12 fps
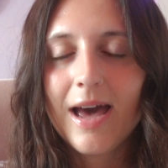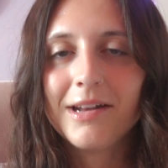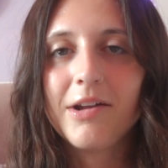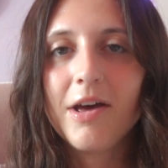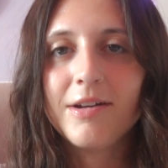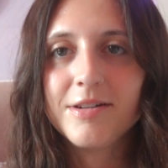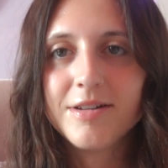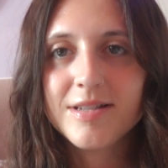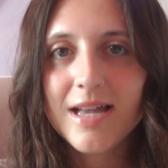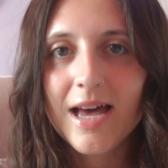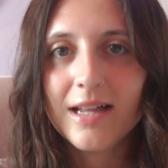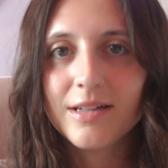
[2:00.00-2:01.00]
and
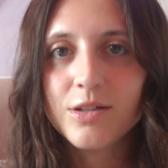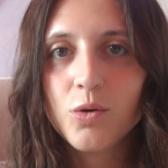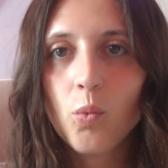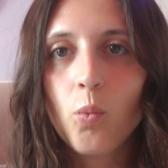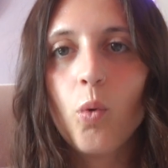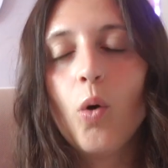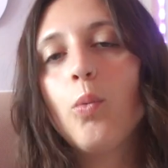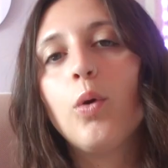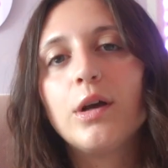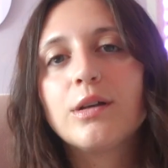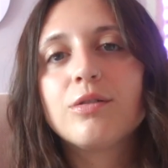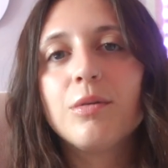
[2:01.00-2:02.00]
understand what
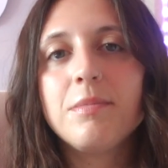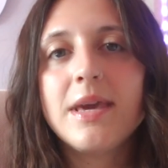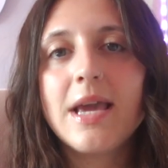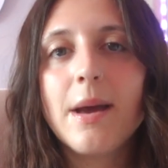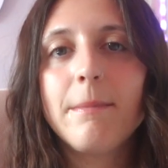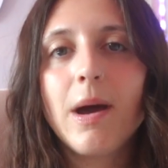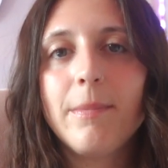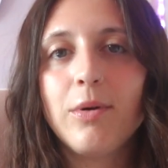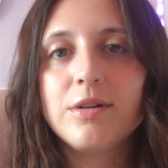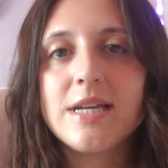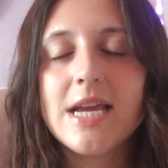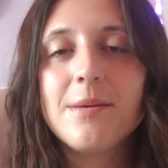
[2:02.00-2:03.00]
works for me and my
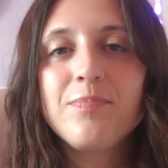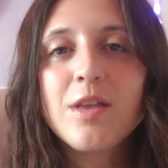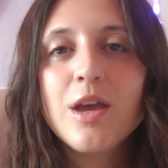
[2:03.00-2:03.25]
body.